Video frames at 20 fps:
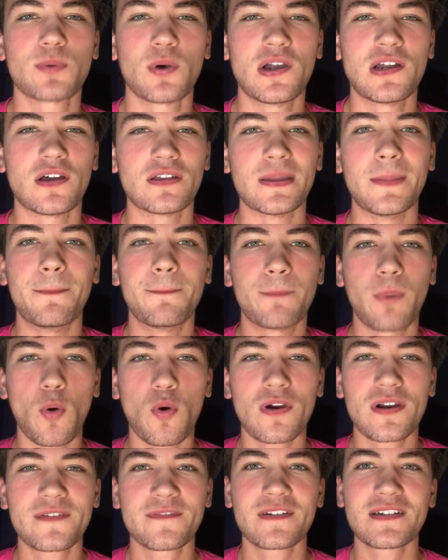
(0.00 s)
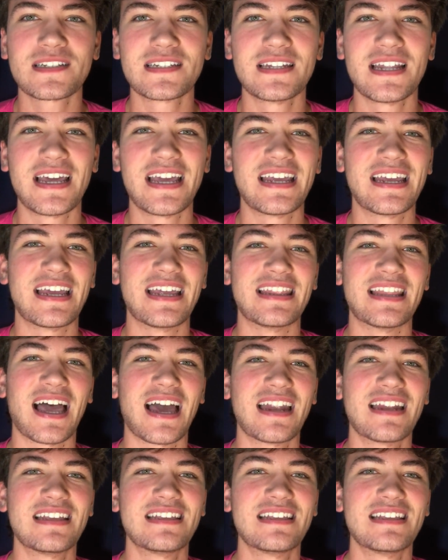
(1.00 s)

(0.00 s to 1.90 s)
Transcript: point on the board for today, and that